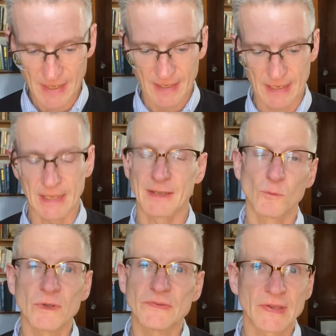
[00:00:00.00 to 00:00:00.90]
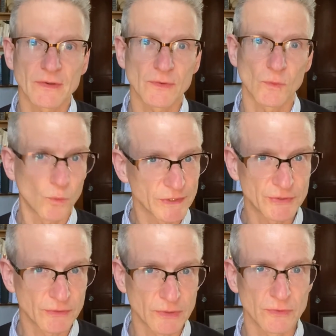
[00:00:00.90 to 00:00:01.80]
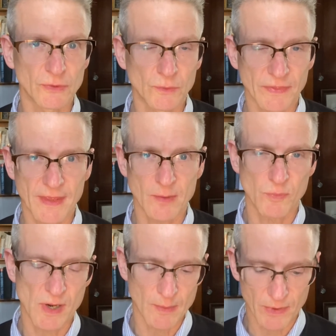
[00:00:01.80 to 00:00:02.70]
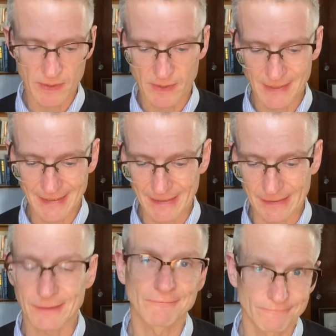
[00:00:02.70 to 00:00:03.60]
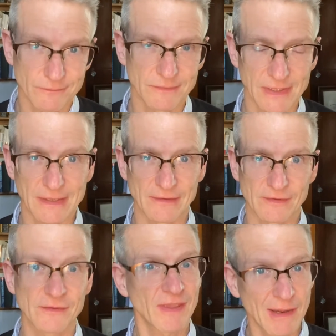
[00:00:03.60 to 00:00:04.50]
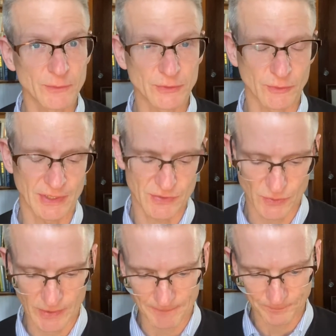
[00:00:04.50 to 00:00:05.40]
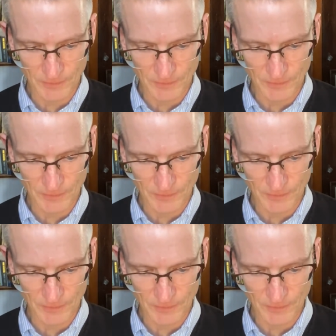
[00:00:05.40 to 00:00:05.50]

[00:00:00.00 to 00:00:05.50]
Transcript: and it will tell you what you can do with that property and, in essence, how you can do it.